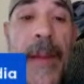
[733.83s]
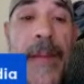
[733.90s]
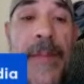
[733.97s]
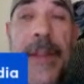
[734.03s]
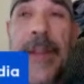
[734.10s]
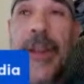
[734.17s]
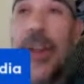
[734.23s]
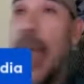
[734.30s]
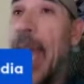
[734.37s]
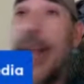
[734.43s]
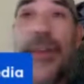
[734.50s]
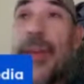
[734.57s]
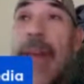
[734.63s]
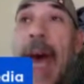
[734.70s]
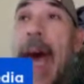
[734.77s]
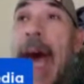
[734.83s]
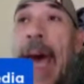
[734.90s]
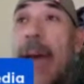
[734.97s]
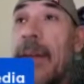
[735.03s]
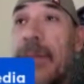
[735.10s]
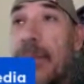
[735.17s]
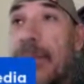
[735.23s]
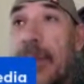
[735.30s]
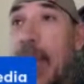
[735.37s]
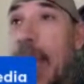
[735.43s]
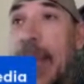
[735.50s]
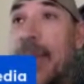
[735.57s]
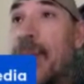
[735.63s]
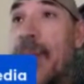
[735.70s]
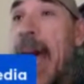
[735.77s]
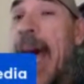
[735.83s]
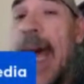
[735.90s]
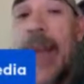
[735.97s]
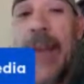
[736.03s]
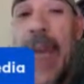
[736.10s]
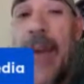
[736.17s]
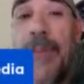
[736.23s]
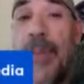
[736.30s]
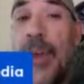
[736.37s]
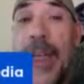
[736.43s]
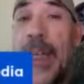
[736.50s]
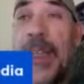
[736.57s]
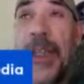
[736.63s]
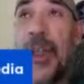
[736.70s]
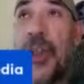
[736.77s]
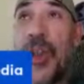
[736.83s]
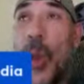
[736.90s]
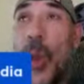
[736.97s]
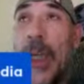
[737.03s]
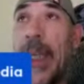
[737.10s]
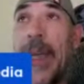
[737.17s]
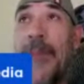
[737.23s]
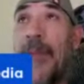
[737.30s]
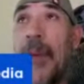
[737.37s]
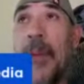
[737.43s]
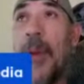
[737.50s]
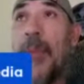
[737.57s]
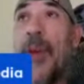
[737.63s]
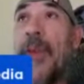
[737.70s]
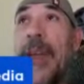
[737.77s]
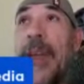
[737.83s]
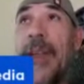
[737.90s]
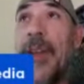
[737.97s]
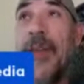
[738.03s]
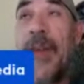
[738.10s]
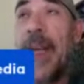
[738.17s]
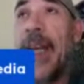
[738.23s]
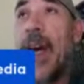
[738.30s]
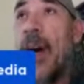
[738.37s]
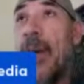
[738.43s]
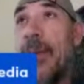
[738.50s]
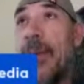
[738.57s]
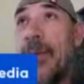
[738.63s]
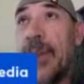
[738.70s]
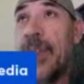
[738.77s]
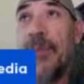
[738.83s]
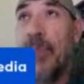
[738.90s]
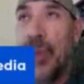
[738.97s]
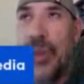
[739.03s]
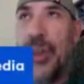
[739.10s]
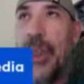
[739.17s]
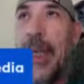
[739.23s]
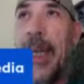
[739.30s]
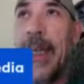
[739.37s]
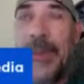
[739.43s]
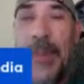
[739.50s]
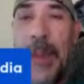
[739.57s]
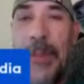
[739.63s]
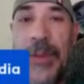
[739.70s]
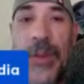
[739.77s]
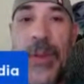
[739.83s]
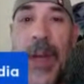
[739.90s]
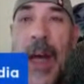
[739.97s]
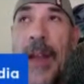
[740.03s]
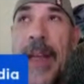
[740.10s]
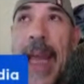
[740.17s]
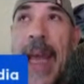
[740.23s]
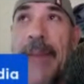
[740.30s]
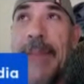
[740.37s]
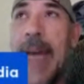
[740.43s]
And they said, you can't do that. You can't do that. You can't put in a little short clip from a movie in your video, which is because people do it all the damn